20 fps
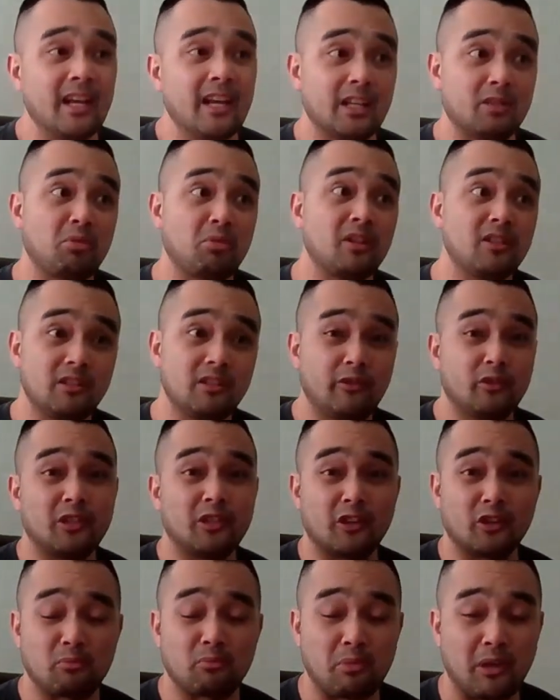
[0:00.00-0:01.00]
especially if you're
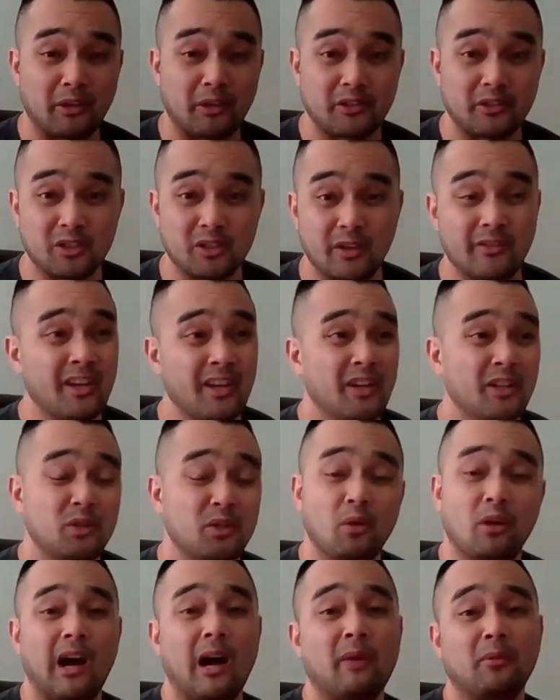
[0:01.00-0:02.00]
trying to compare yourself
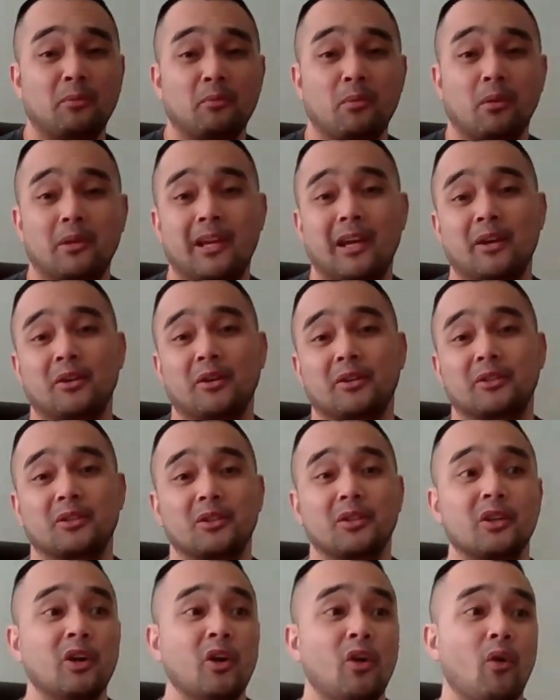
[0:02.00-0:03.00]
to a comic book
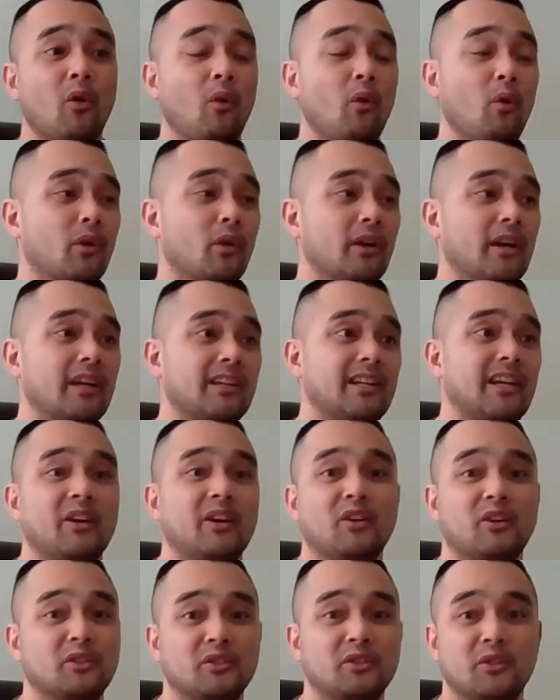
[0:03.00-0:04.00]
character or a
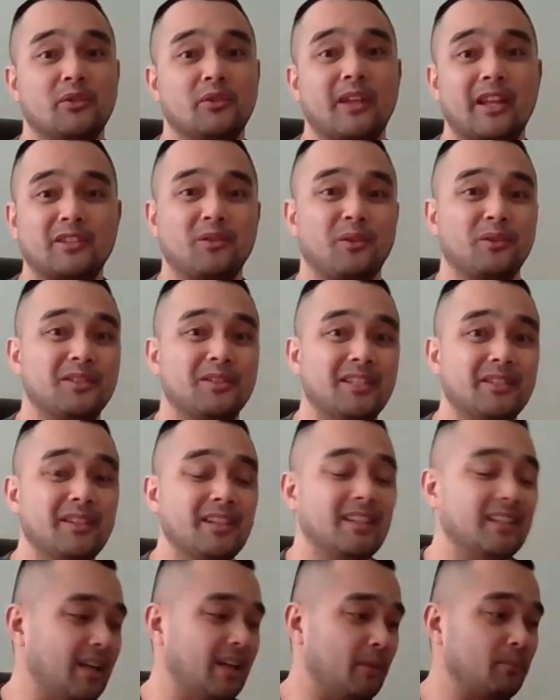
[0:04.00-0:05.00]
character that's on
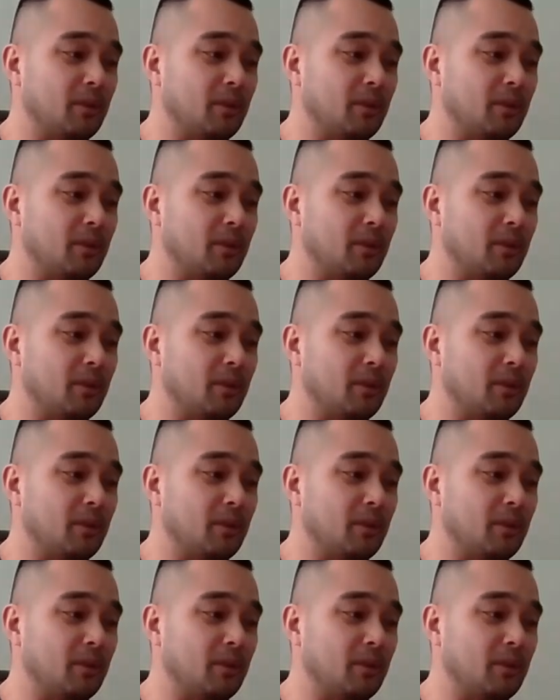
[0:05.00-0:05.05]
TV.